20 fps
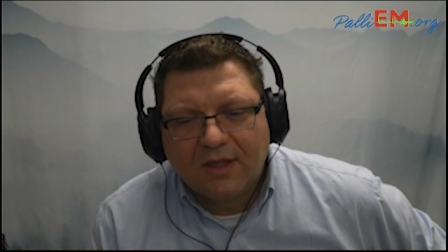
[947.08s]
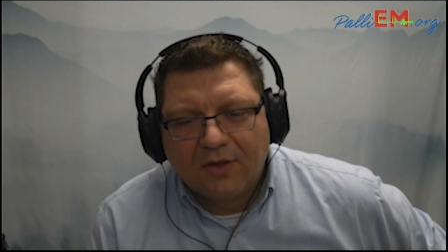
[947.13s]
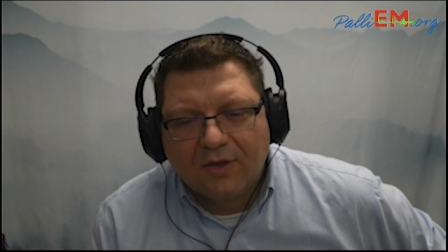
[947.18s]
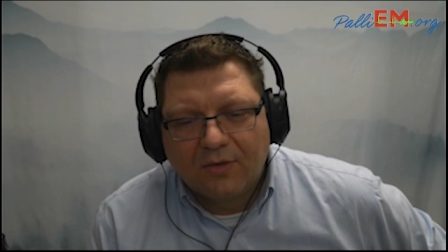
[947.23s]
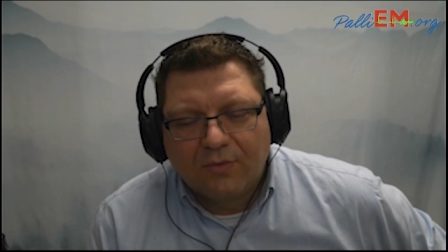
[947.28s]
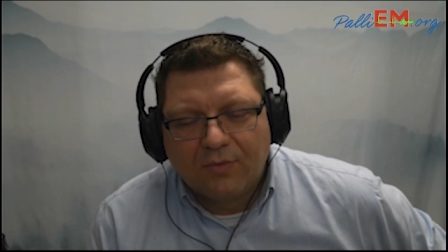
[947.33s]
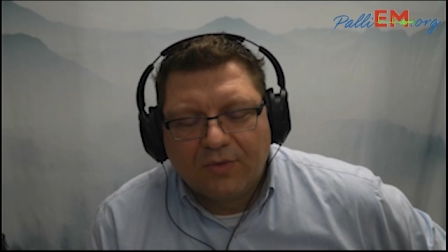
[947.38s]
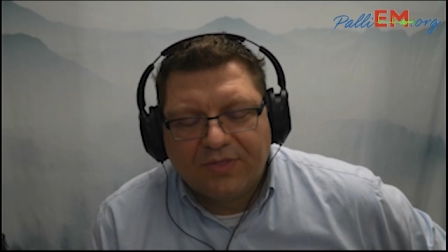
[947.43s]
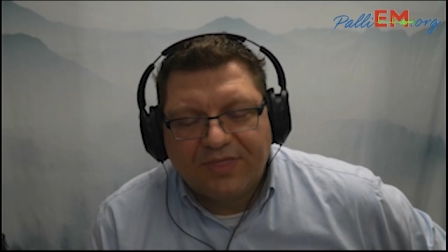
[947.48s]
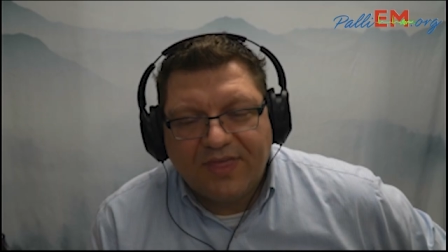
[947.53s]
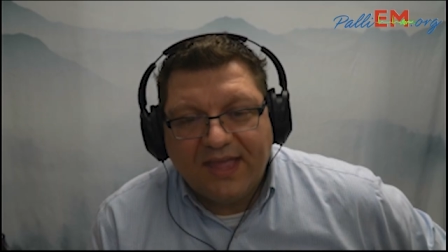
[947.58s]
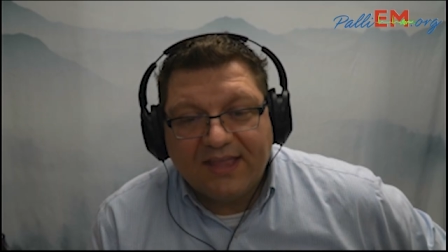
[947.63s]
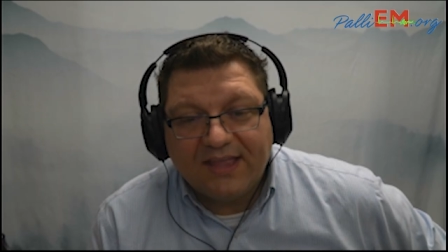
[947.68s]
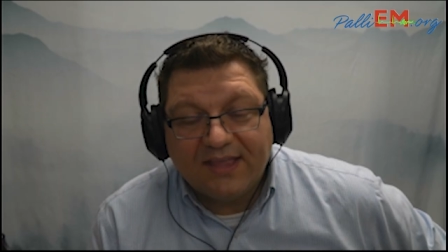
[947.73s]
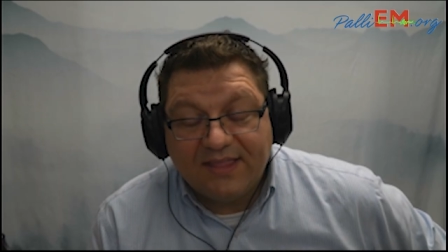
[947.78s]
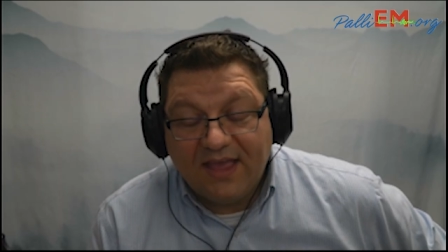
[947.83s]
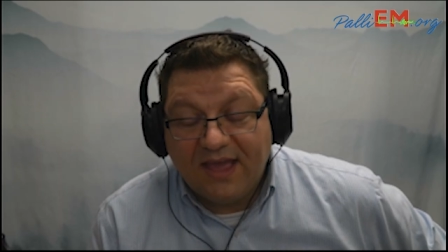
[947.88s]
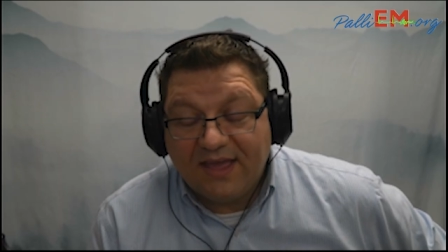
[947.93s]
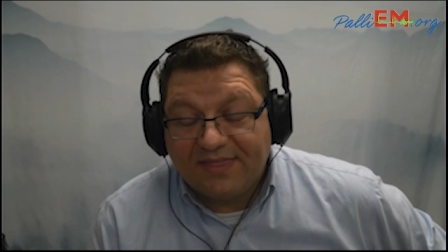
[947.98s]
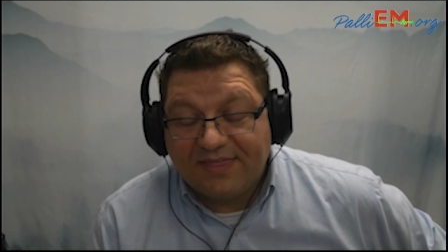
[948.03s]
Well,
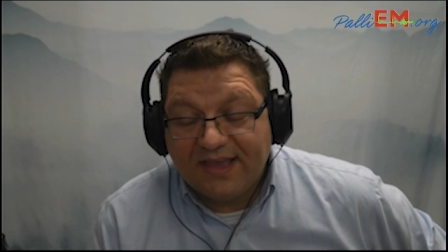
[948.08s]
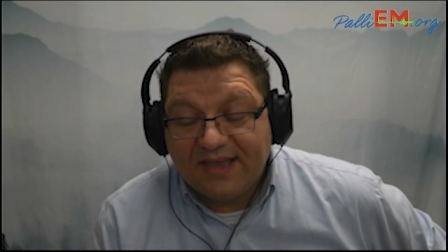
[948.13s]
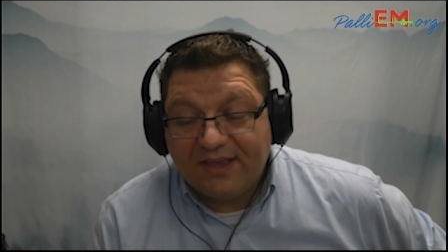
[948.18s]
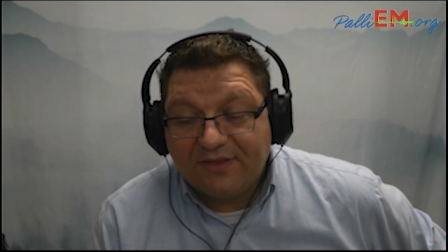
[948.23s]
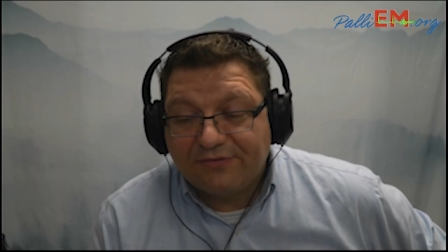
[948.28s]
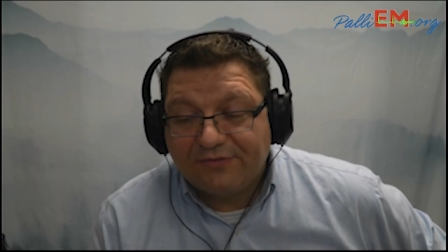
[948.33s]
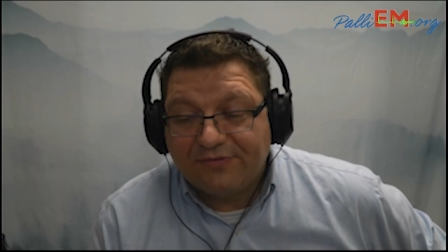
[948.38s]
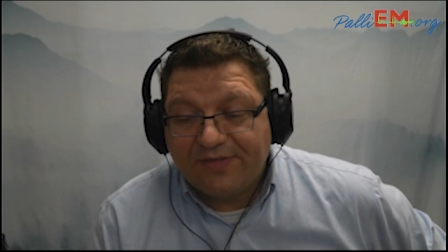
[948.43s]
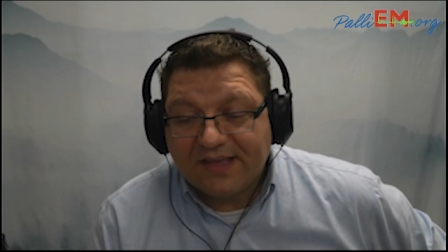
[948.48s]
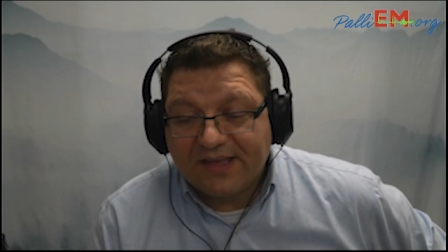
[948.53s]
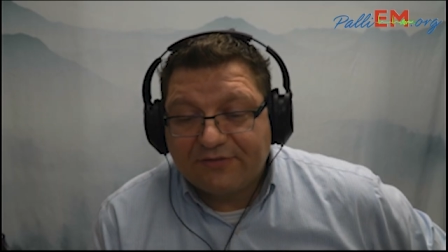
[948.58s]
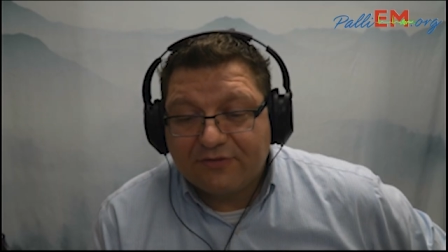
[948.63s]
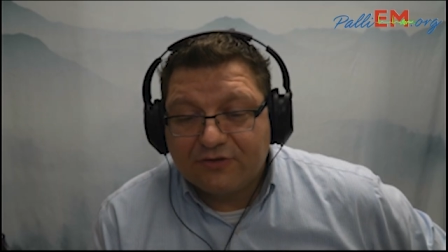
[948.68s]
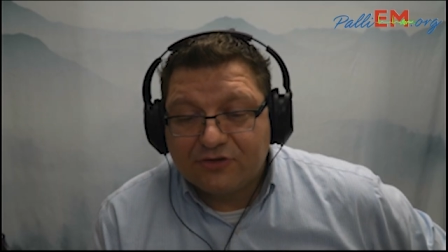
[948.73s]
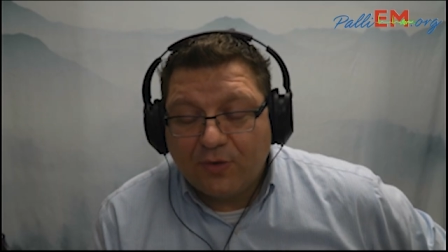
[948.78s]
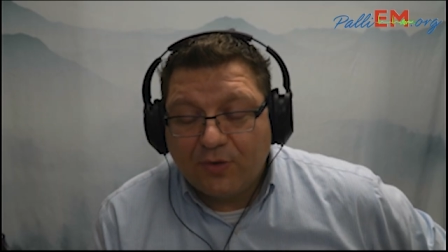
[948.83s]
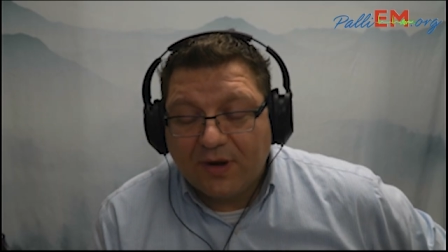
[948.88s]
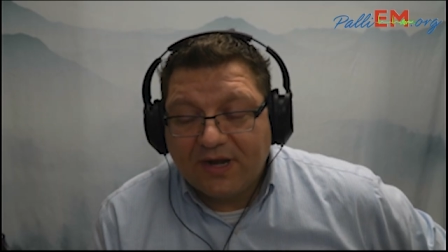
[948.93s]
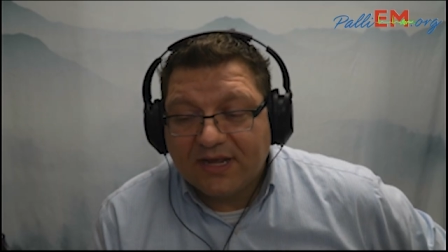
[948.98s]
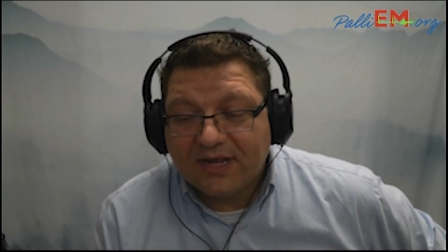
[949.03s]
thanks for
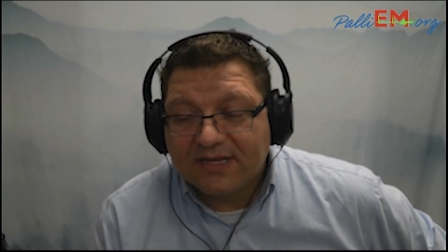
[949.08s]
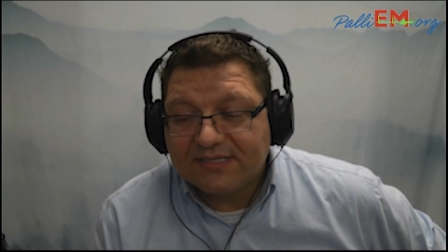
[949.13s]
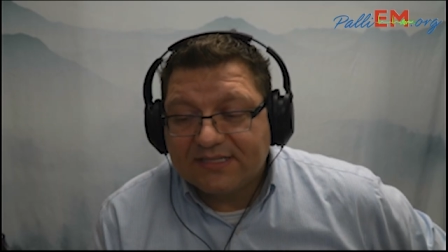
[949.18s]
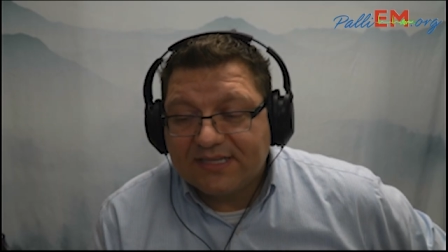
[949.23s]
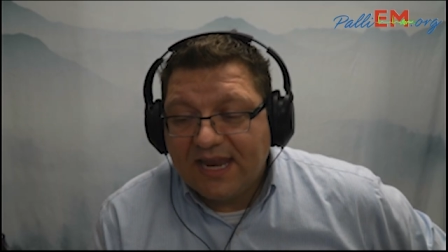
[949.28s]
joining us.